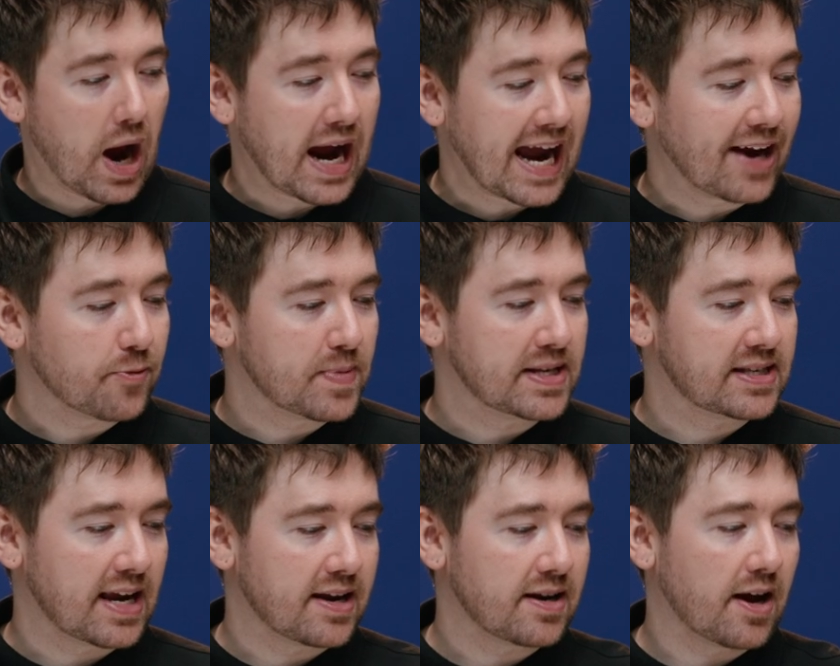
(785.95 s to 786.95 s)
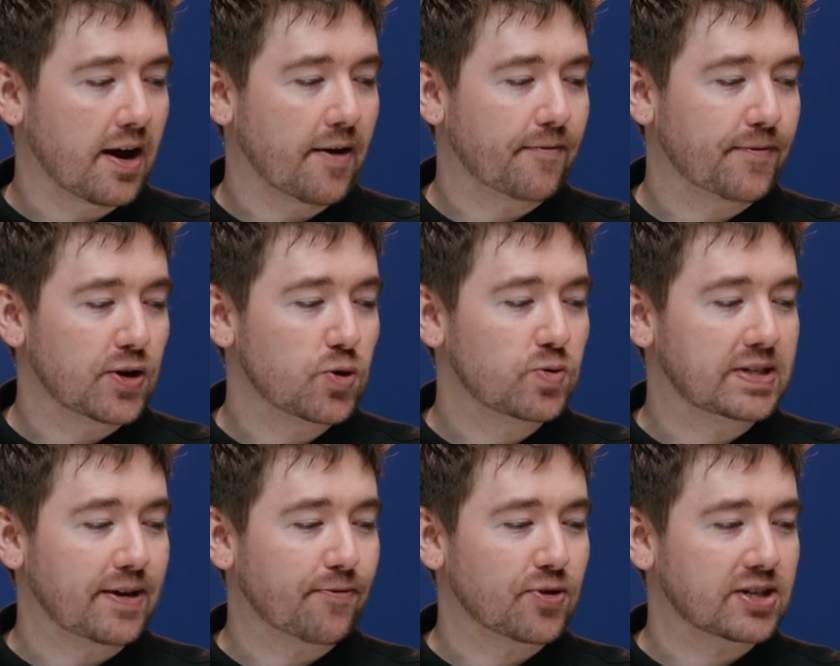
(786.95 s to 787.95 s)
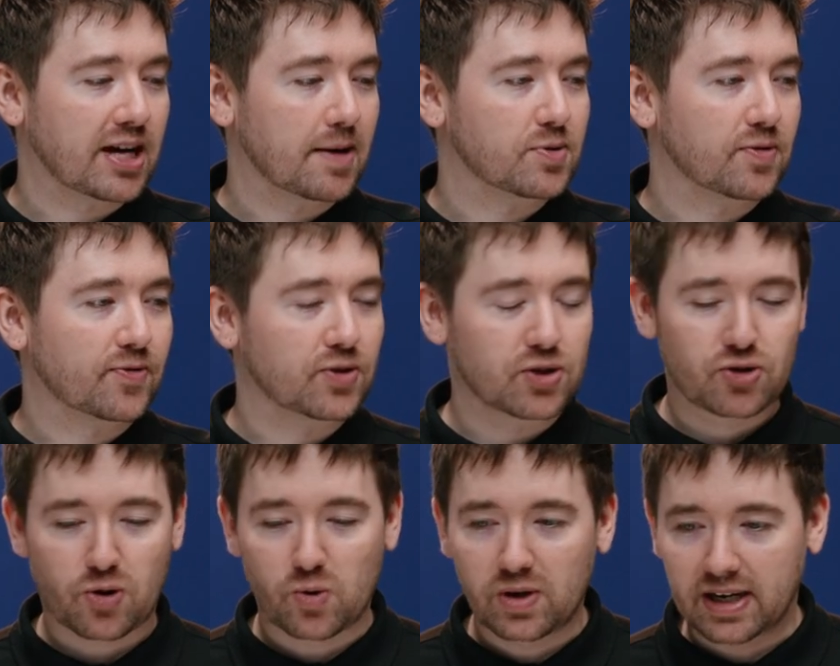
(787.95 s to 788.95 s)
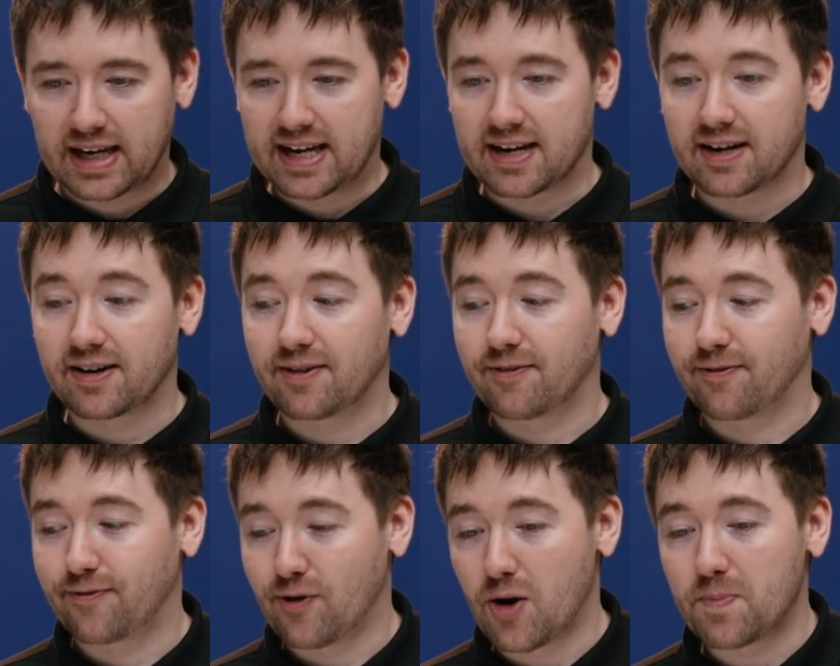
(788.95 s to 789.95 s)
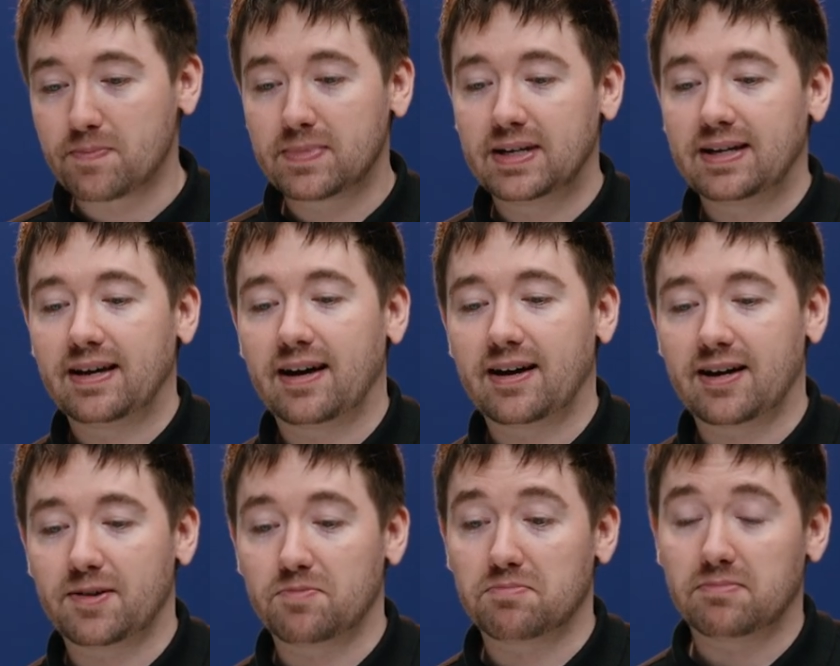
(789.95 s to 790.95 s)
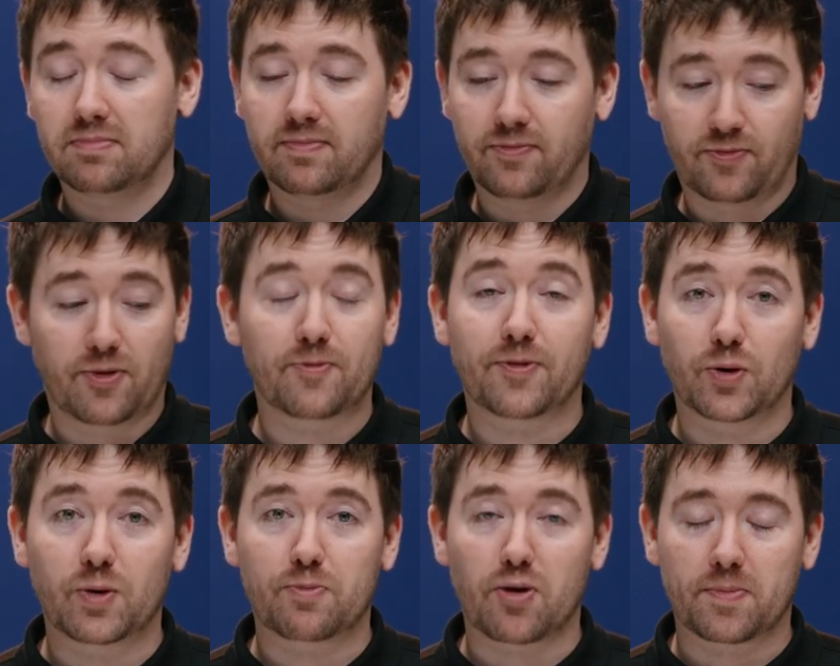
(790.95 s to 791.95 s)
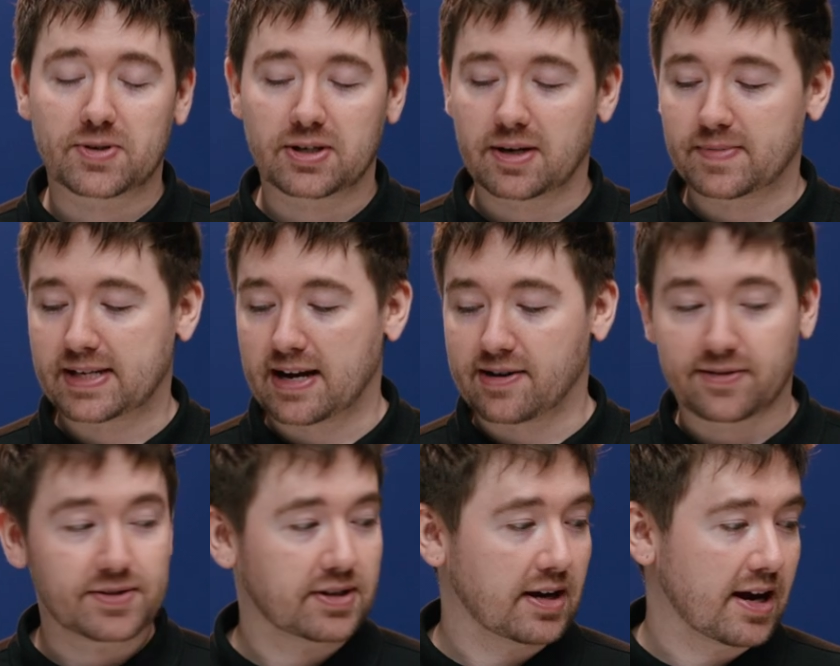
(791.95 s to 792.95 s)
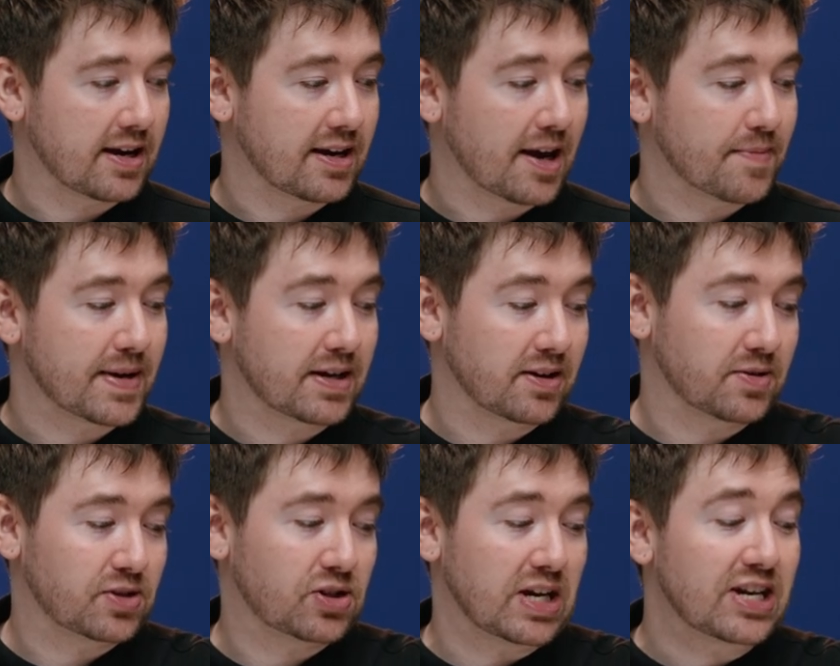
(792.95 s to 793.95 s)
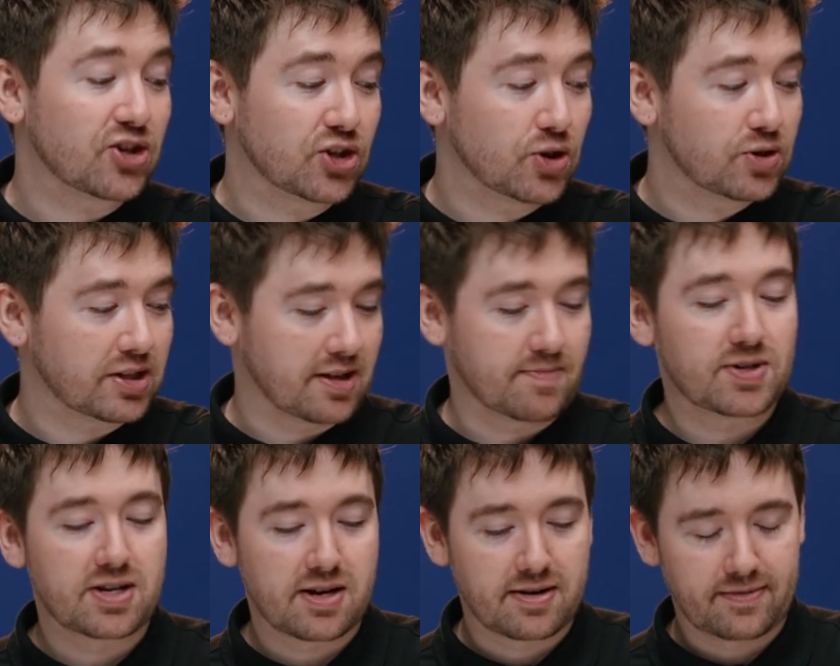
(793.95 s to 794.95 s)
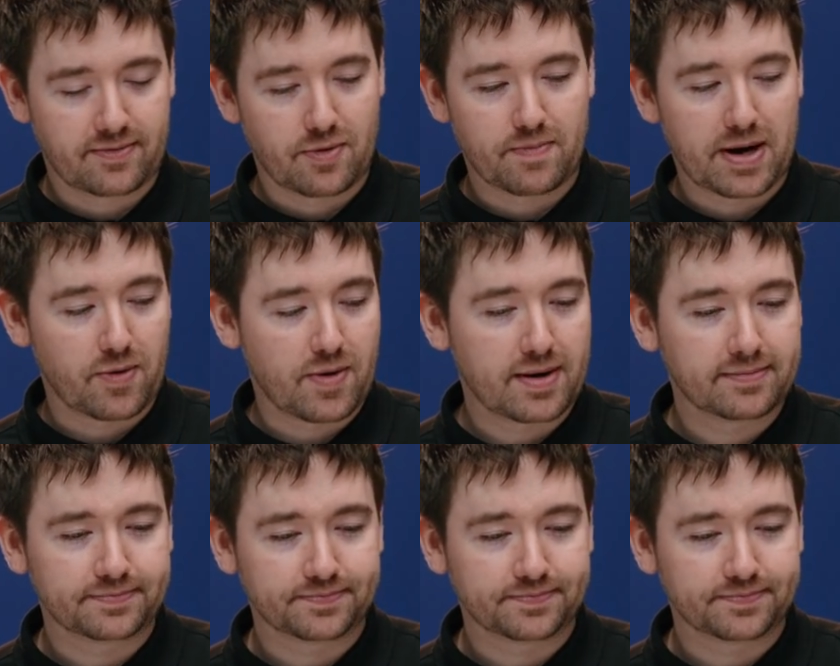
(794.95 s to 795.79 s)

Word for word: I have been sent a few different types of controller here from um, from Fluid Prompter themselves, and I'm going to introduce them to you one by one.